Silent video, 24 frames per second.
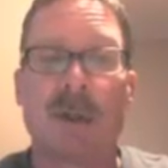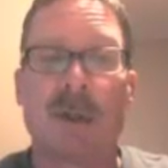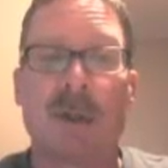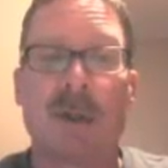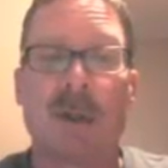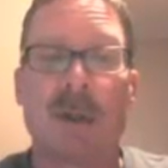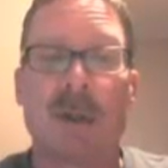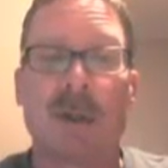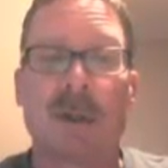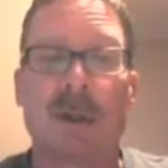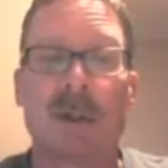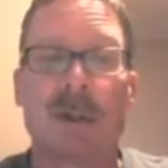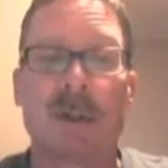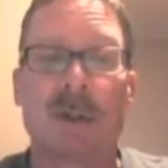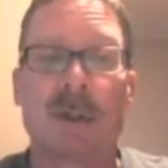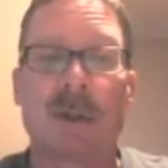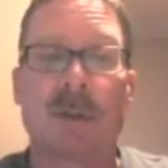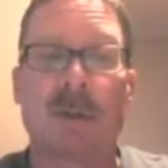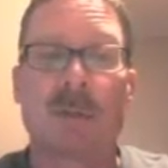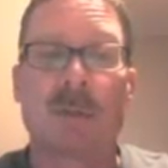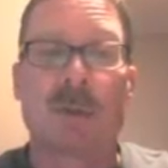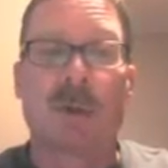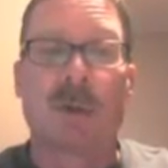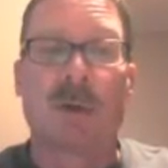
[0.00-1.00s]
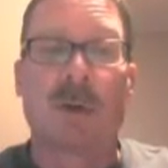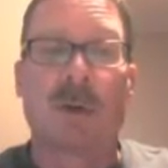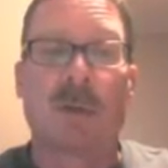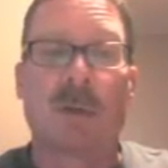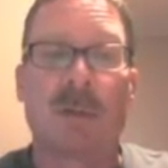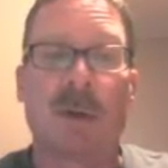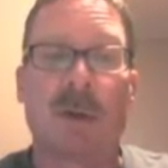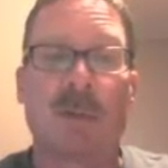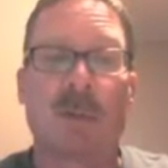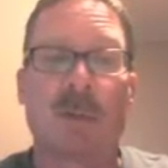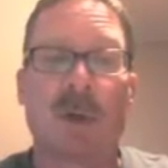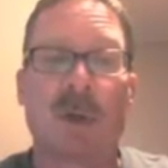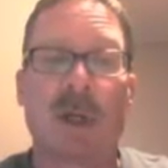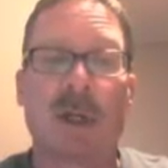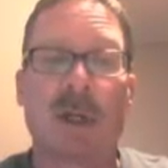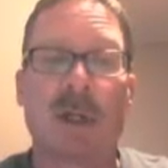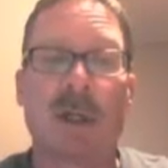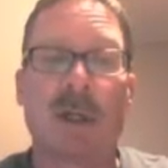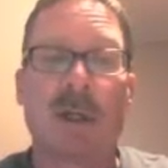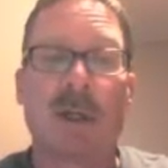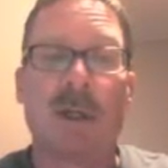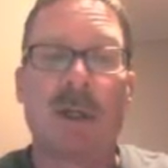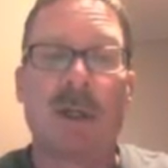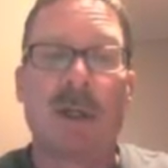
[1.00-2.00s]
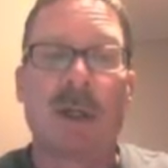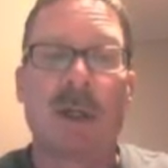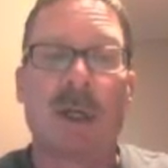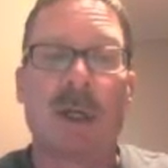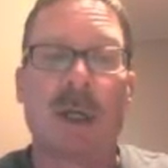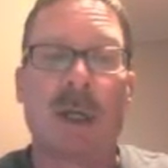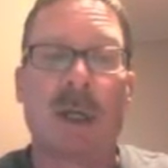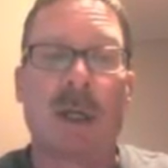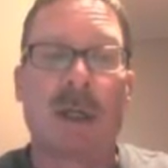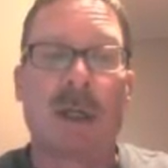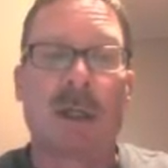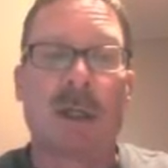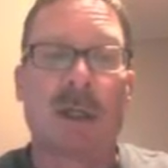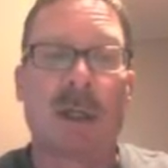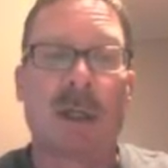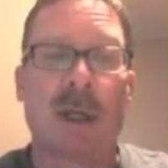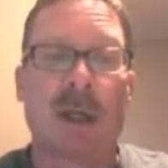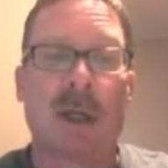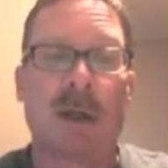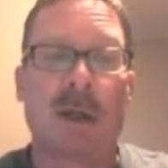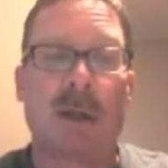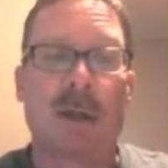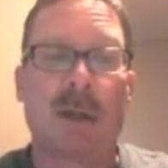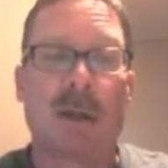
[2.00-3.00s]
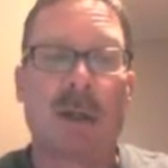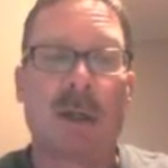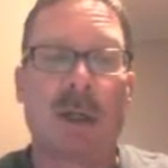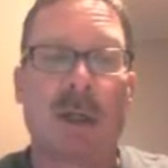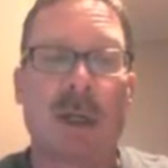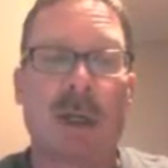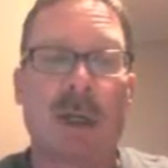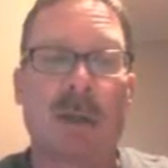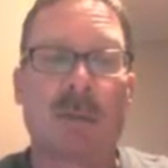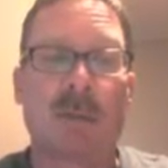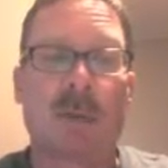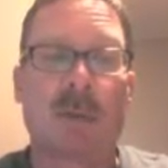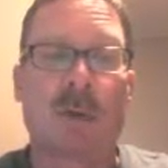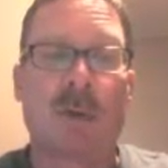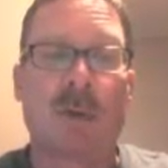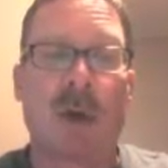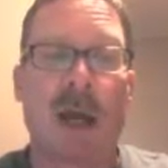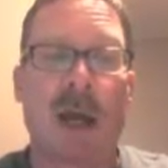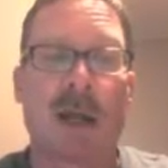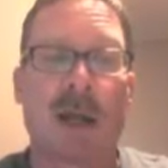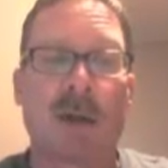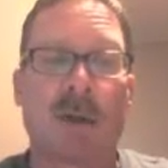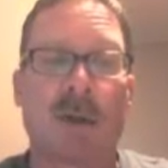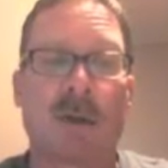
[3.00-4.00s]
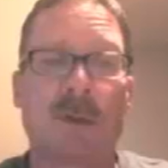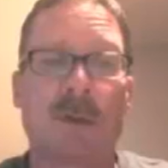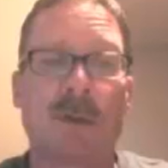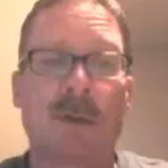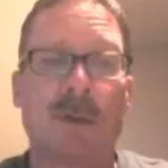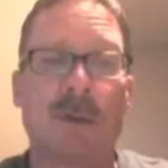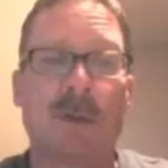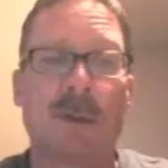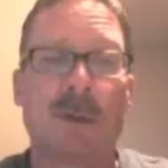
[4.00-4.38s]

is the pleural membrane, and again, parietal,